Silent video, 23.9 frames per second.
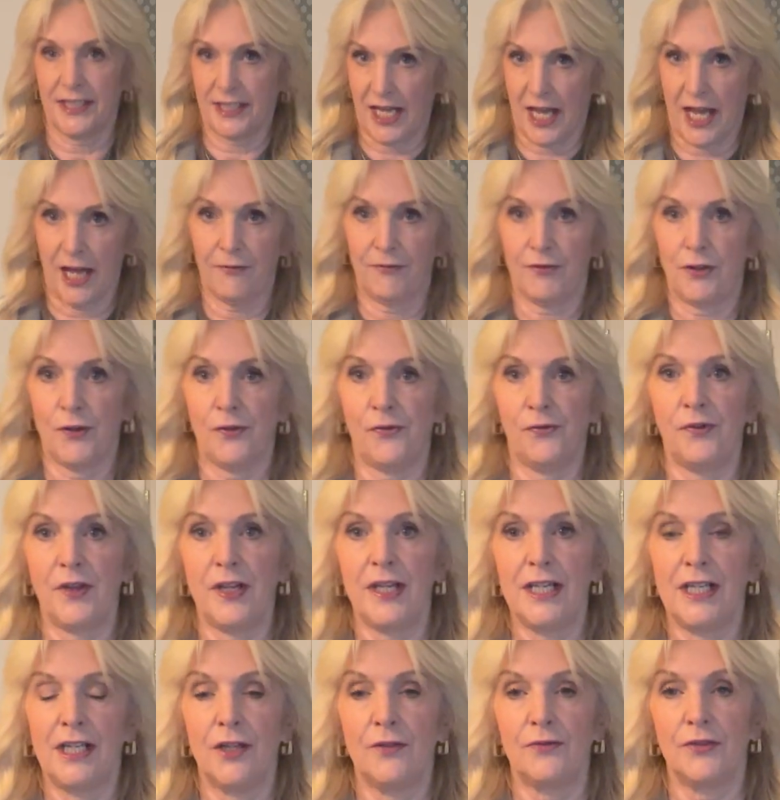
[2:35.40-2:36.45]
have the
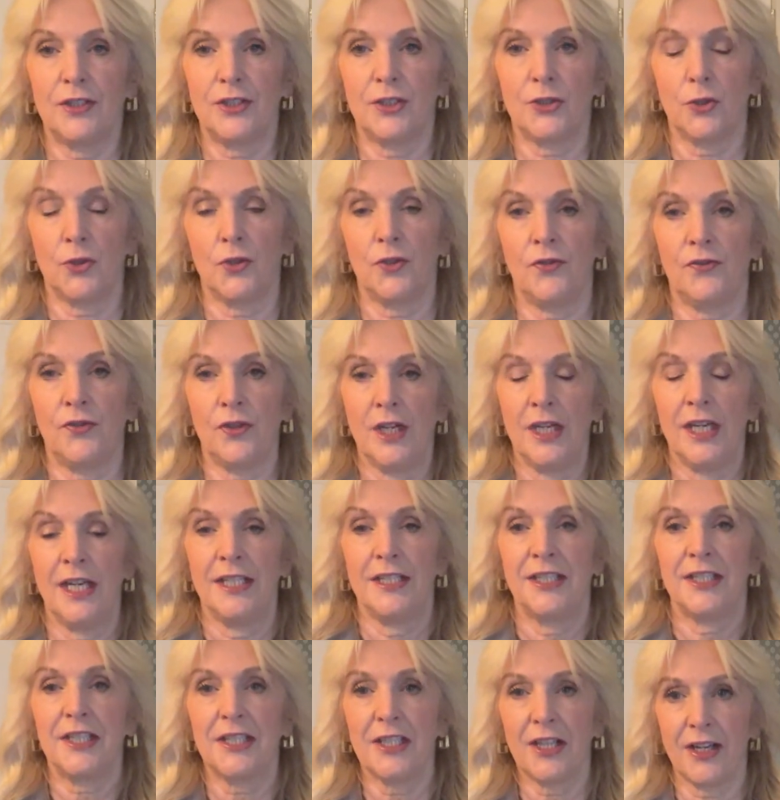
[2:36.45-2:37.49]
feel of a sort of
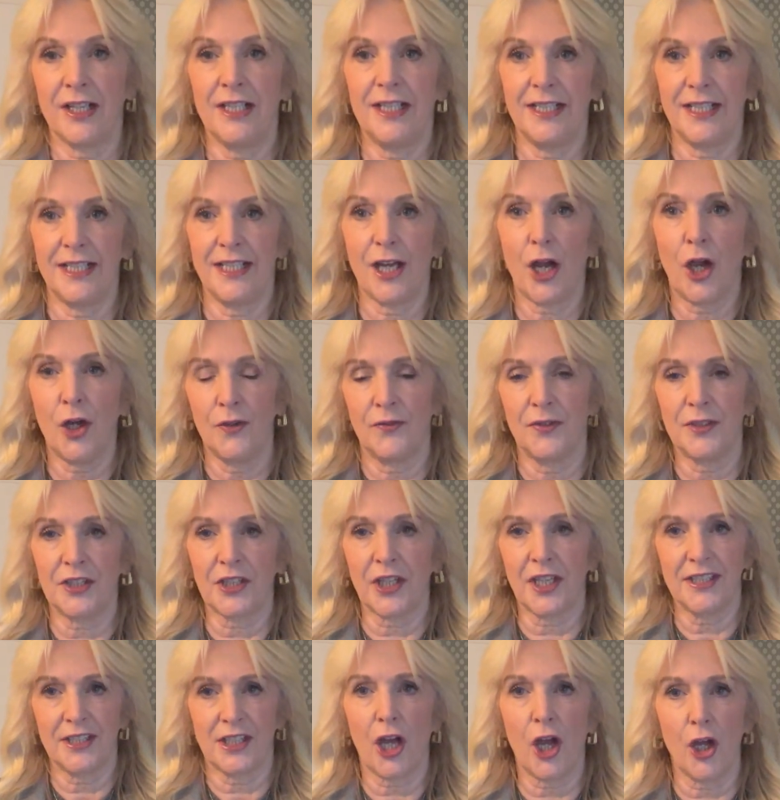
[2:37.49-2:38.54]
slightly
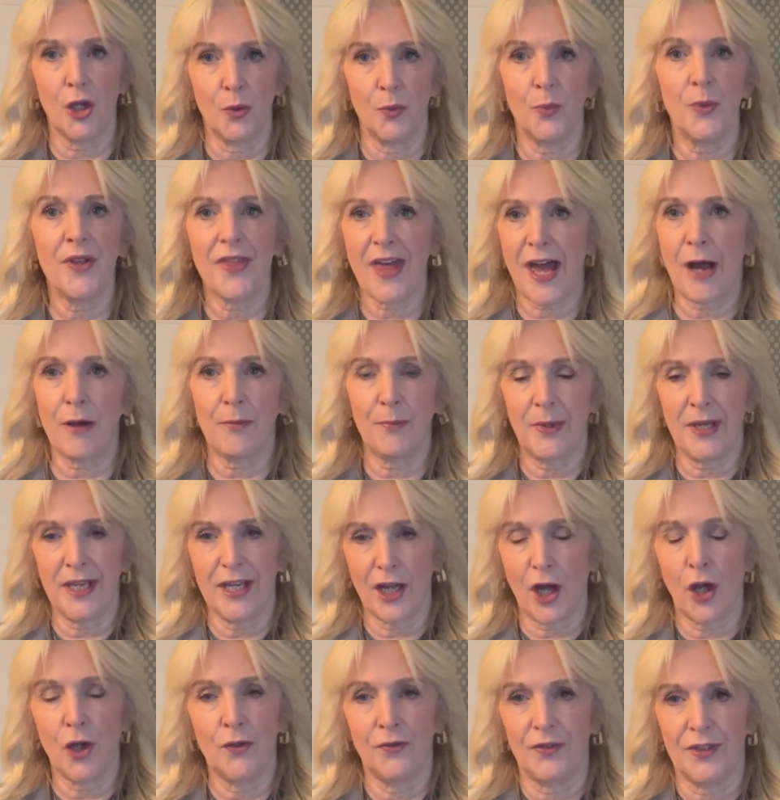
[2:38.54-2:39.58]
oversized coat without being
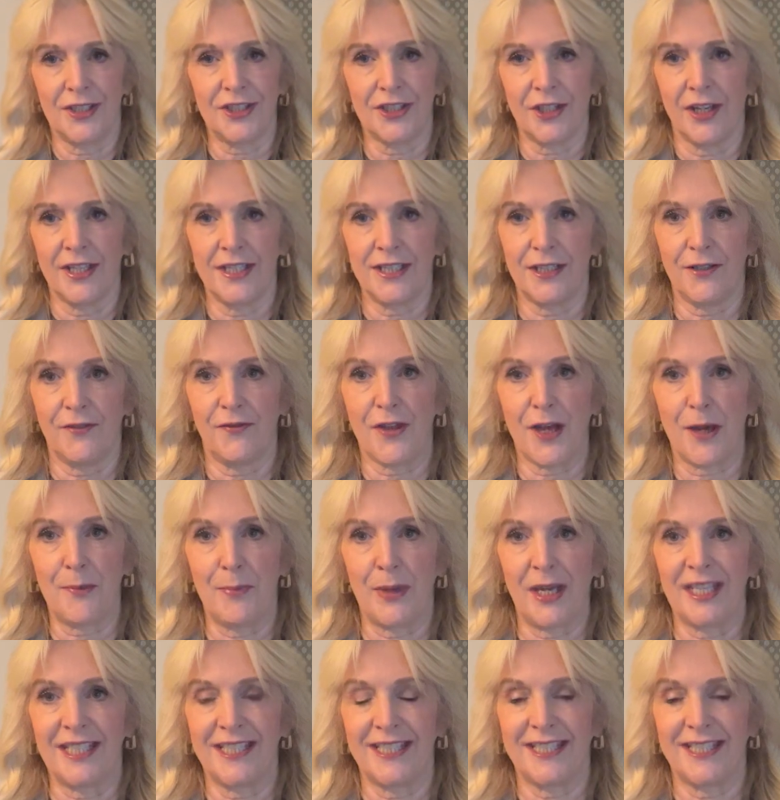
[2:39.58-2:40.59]
oversized, if that makes